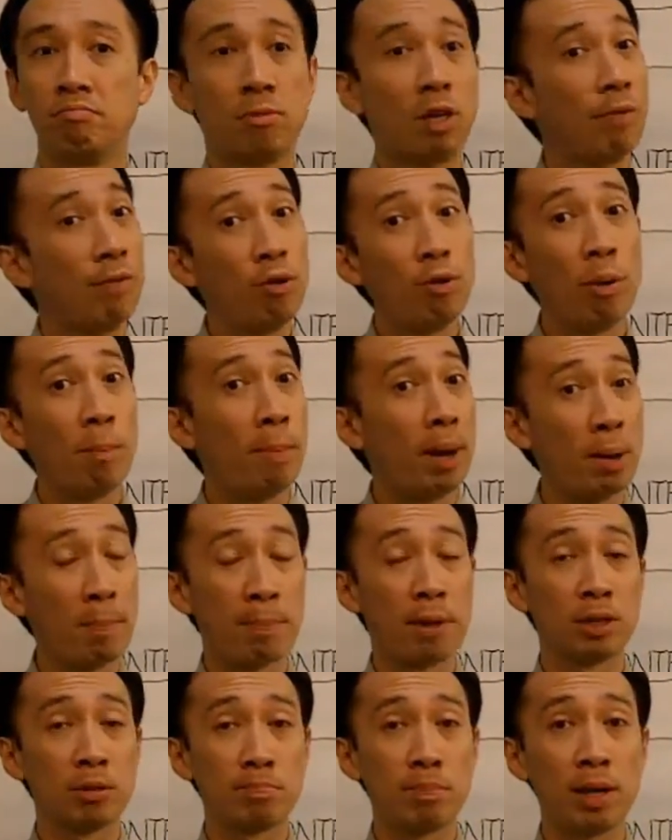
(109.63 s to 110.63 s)
give you a better
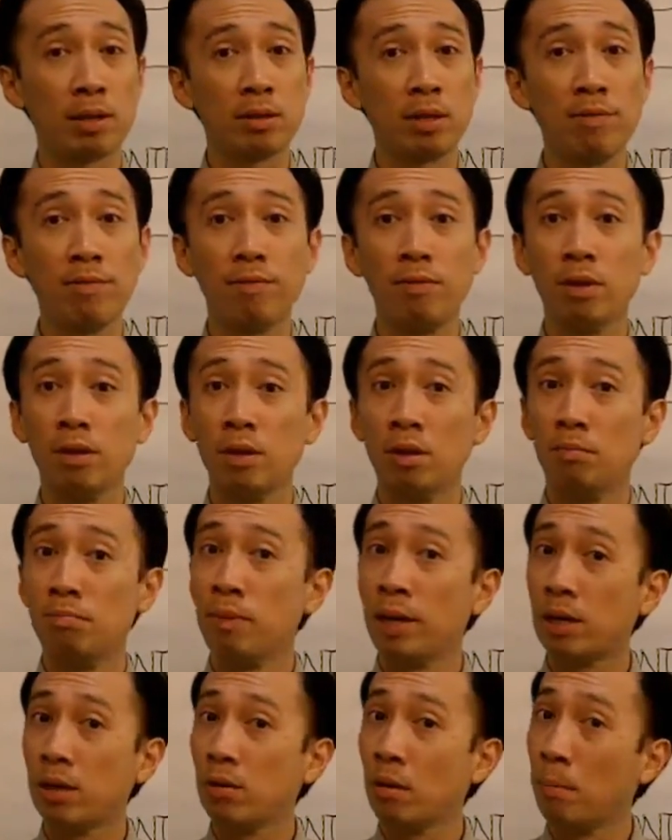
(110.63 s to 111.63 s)
perspective,
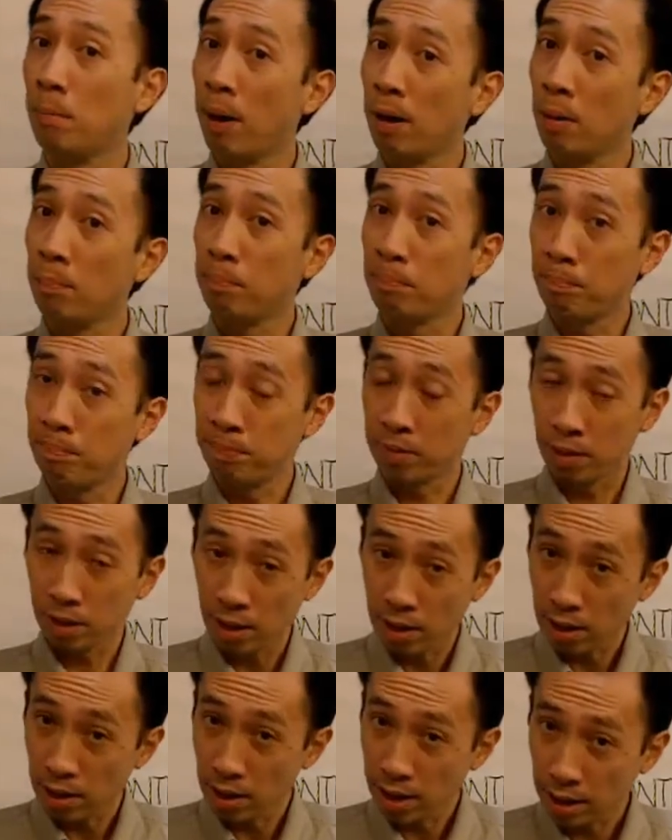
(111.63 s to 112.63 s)
make you a better
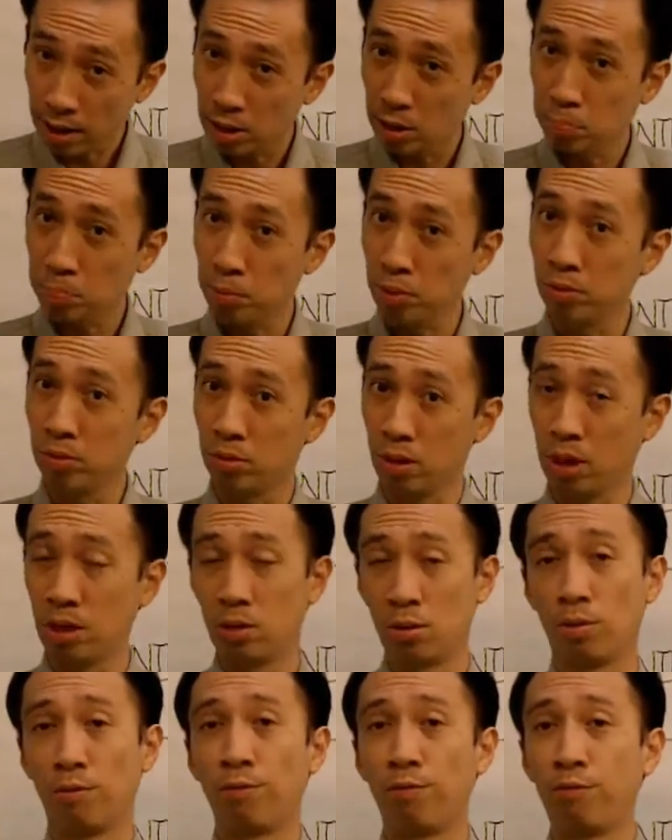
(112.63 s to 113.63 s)
expert
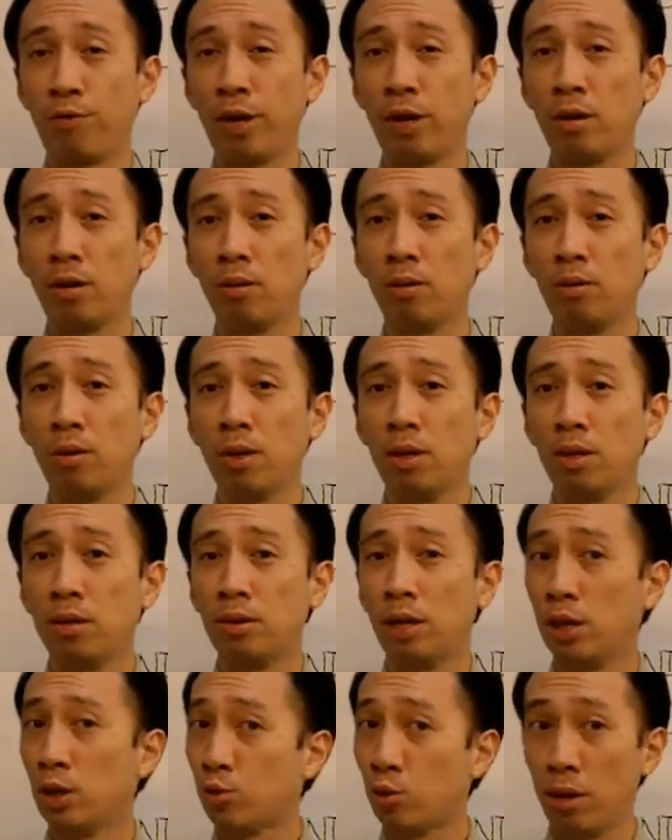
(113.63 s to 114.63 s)
in your field,
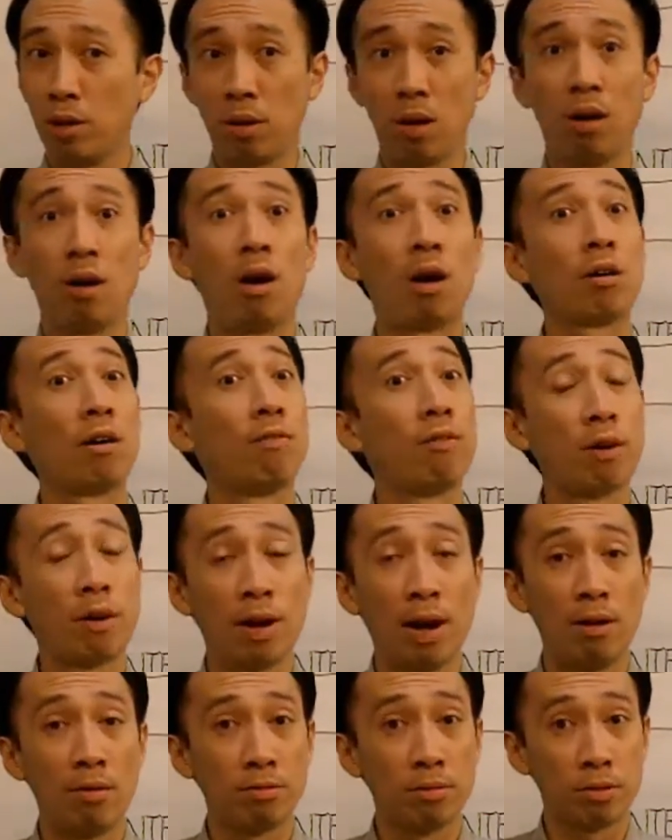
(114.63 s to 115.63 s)
that attract a lot of
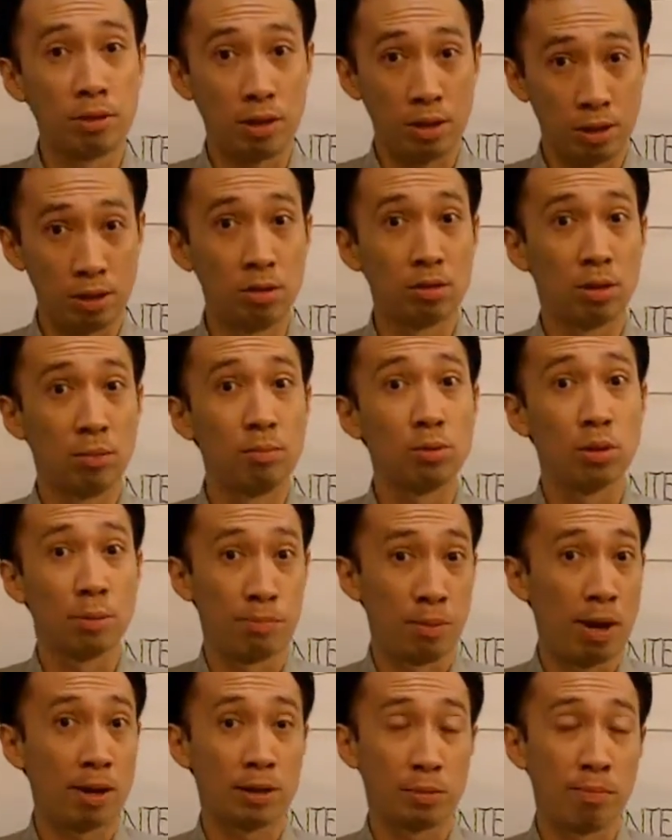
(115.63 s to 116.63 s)
crowds in terms
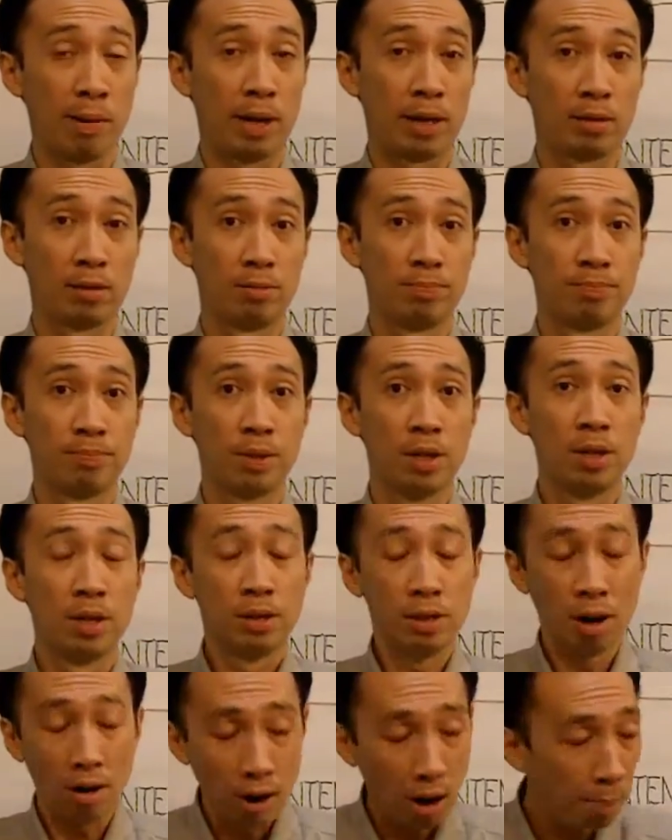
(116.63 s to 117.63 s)
of prospects.
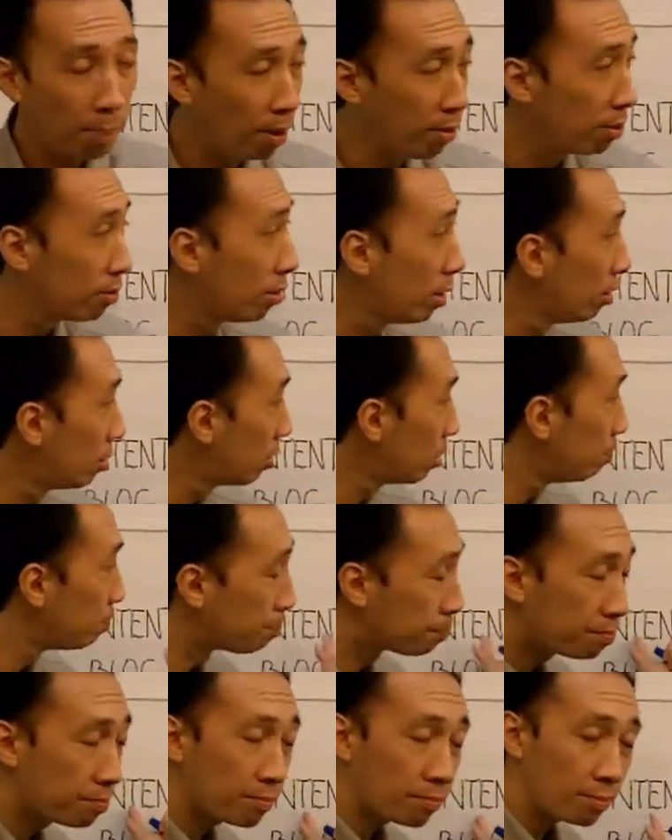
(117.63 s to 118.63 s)
Now, hop on this
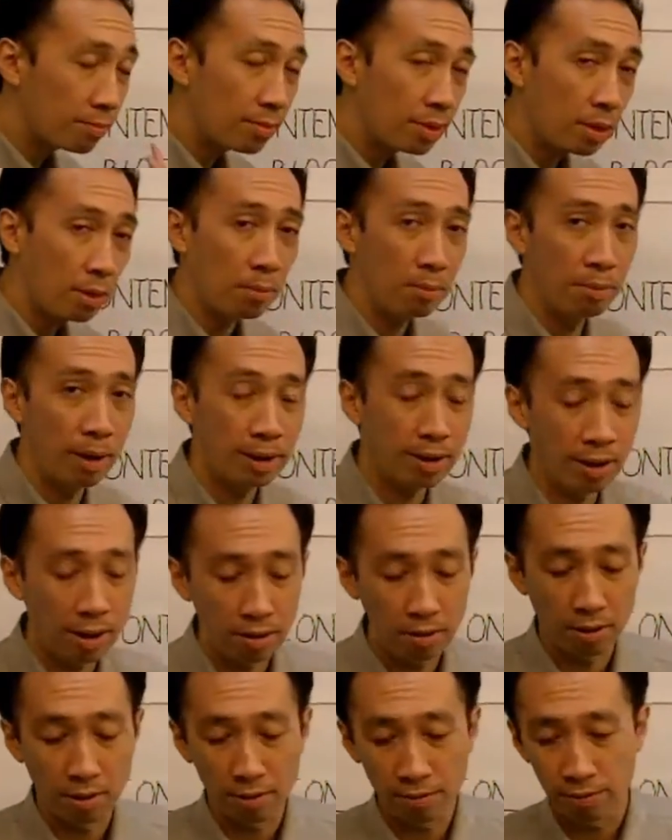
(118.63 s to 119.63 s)

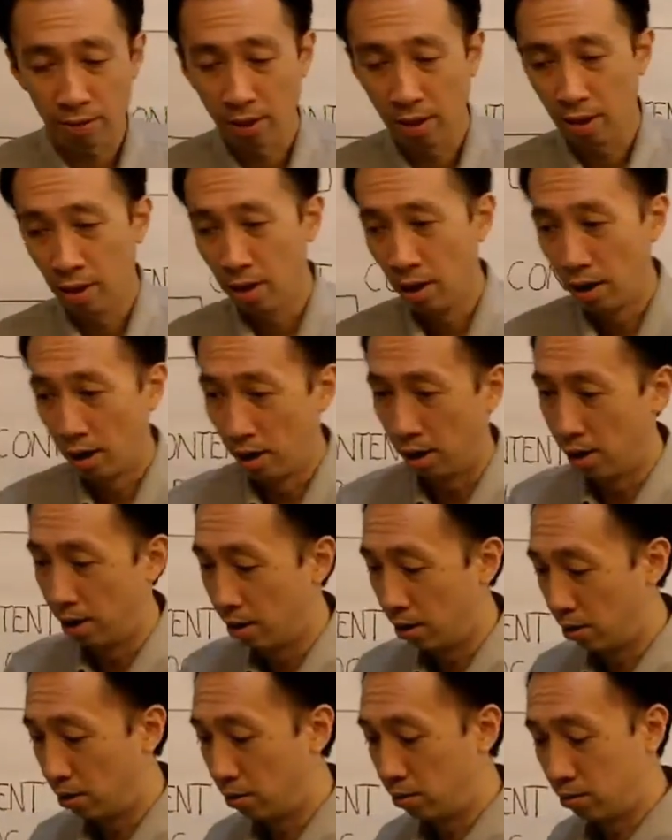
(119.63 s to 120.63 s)
background
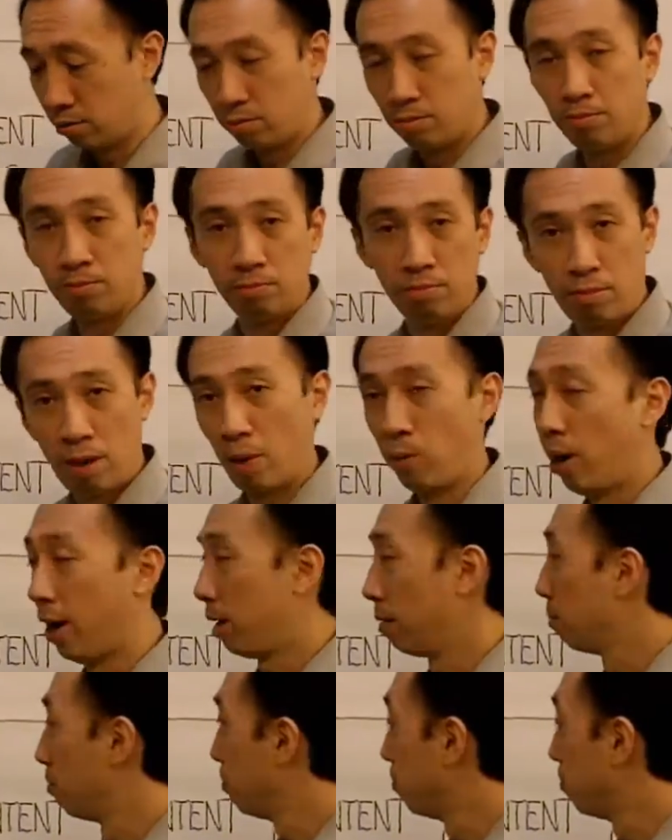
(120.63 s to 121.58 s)
of my white